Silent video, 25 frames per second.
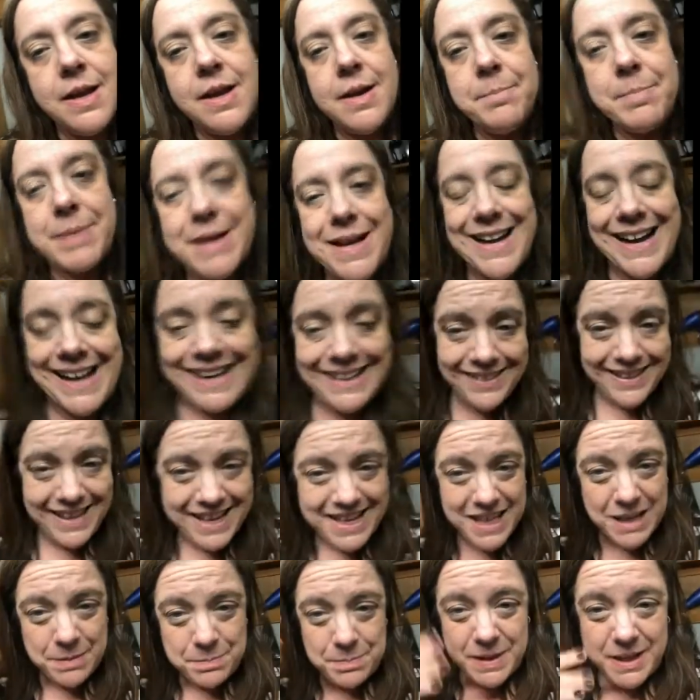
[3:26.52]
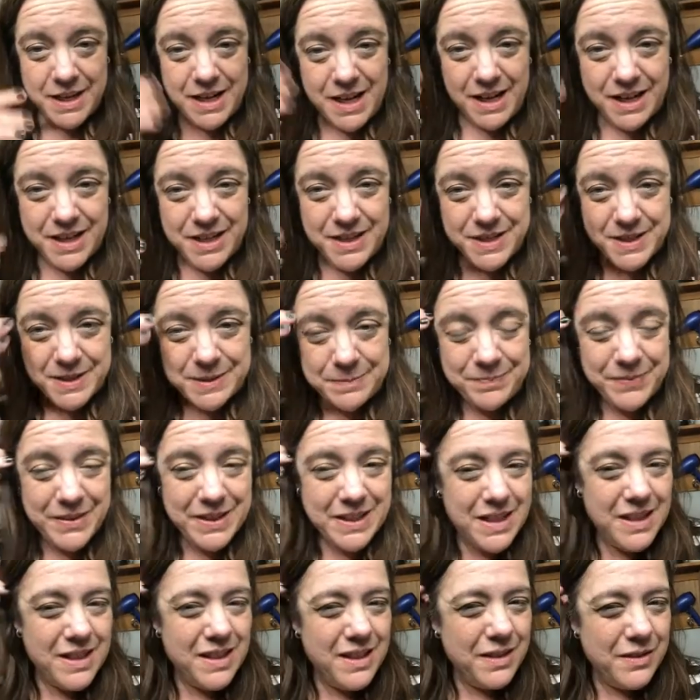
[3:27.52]
but I like it because
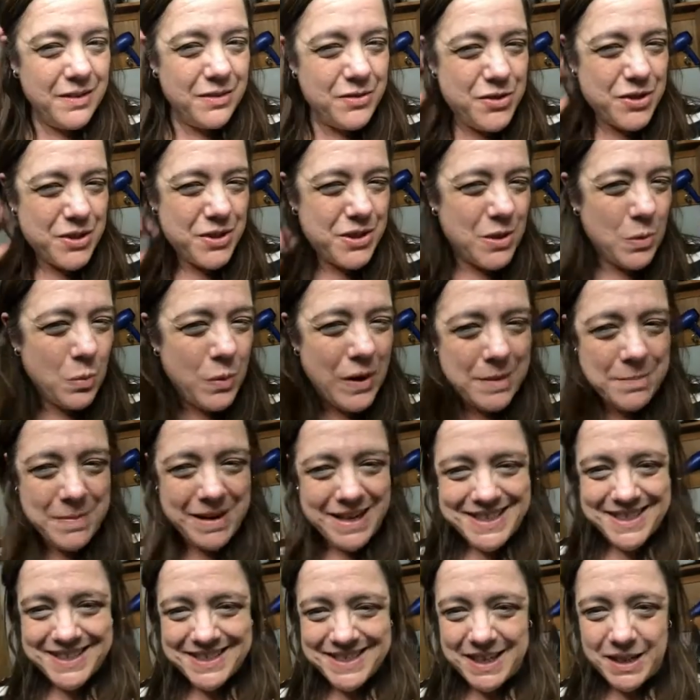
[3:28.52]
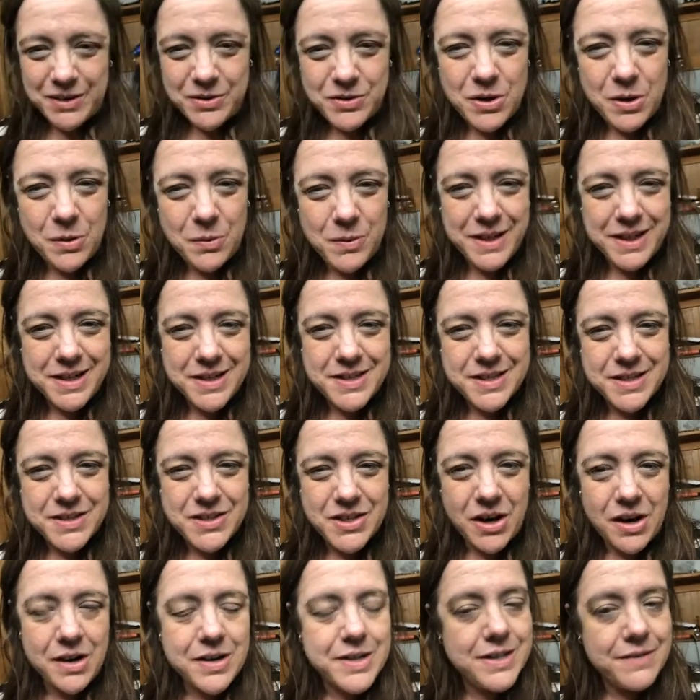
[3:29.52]
just the way my skin tone is, it's
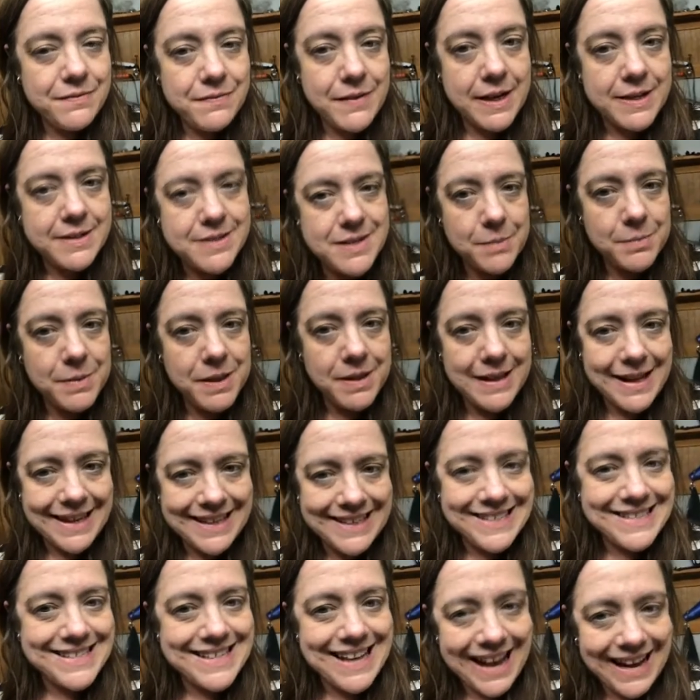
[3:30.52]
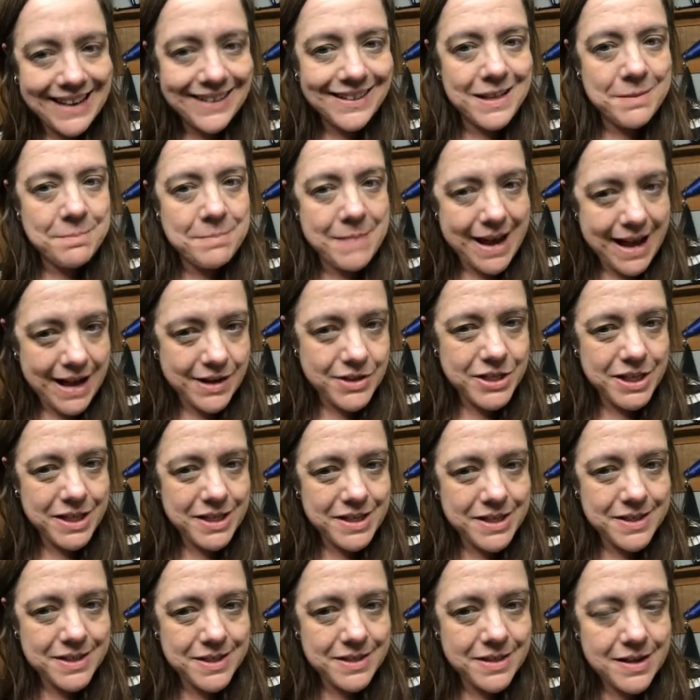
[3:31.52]
hard to find something that exactly
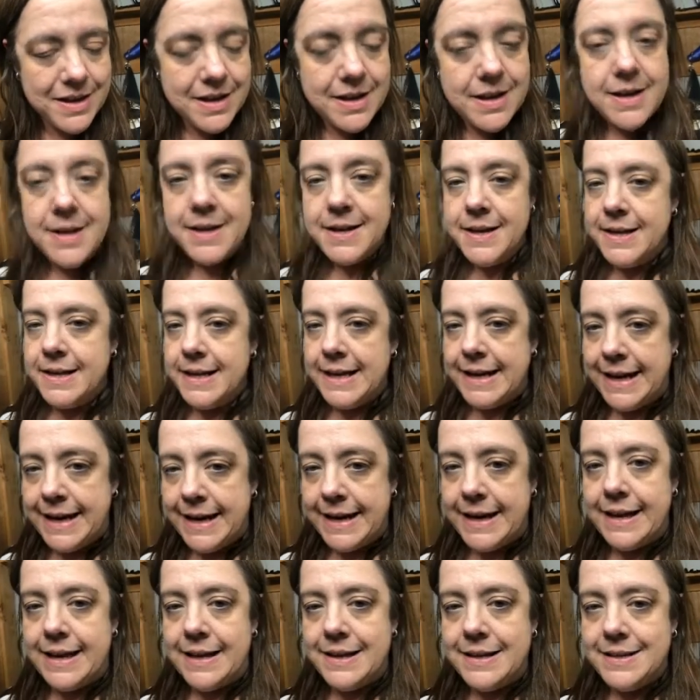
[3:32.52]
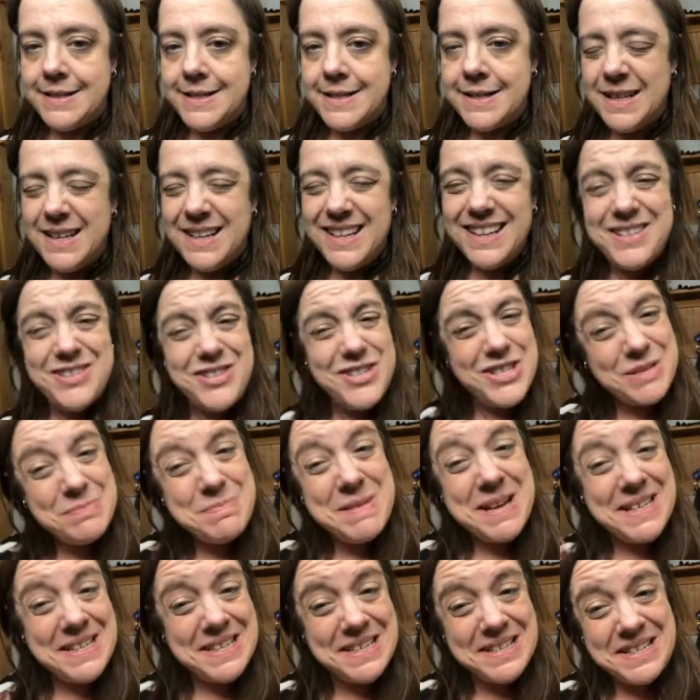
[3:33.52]
matches, and it just
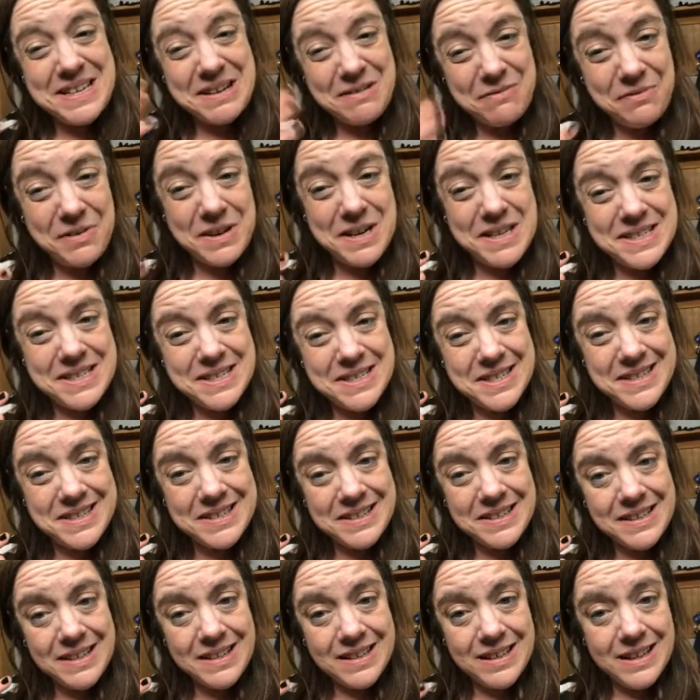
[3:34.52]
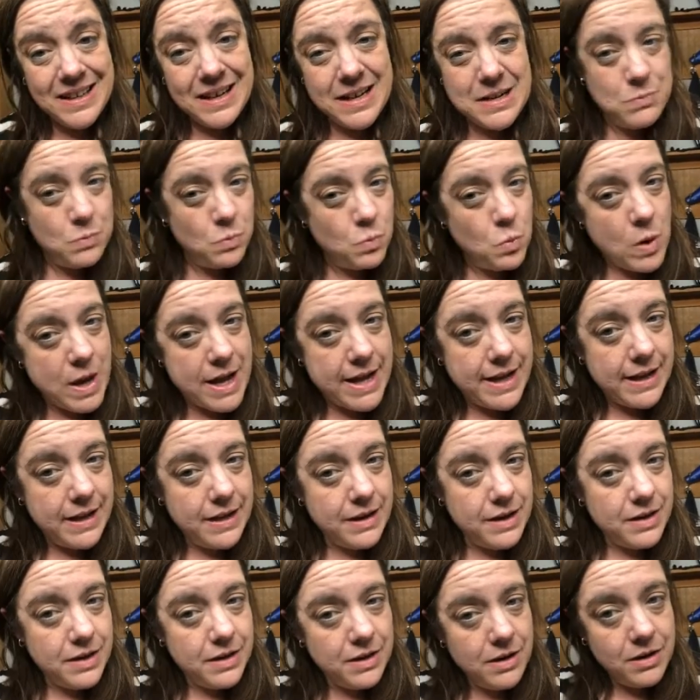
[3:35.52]
makes a difference
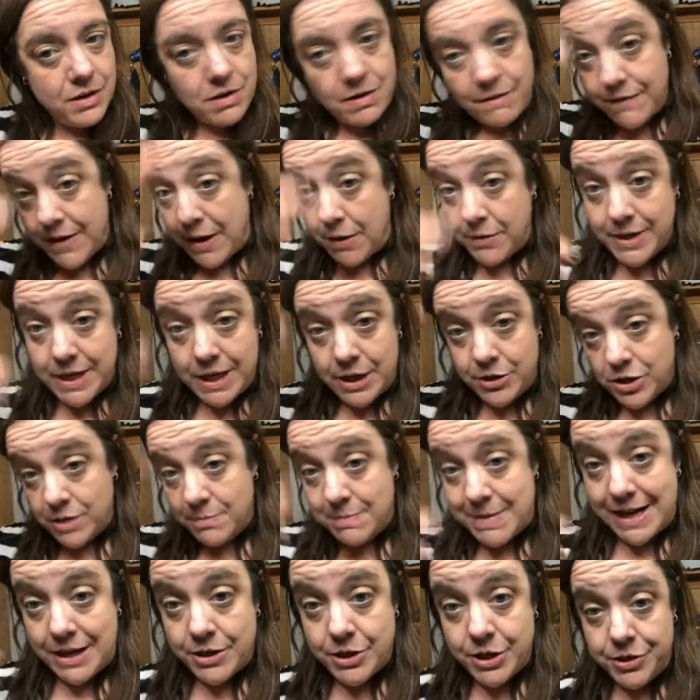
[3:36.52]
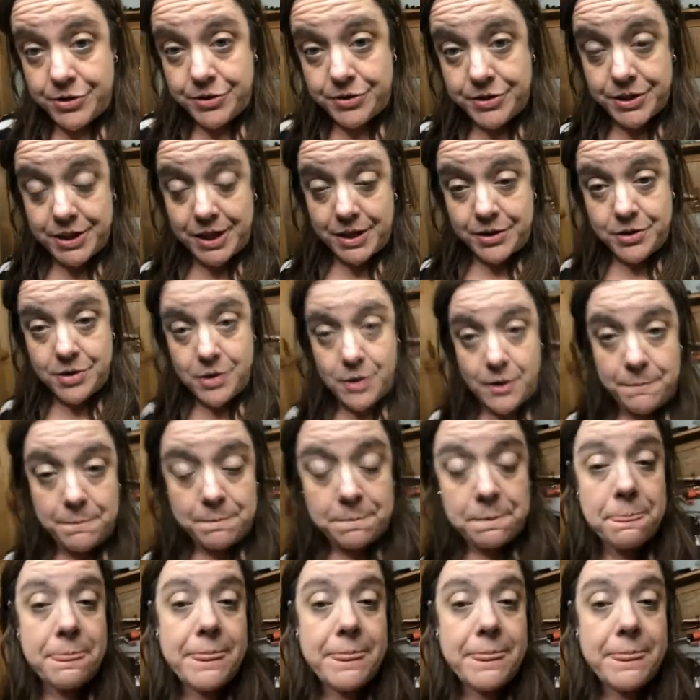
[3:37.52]
when your foundation matches your skin tone.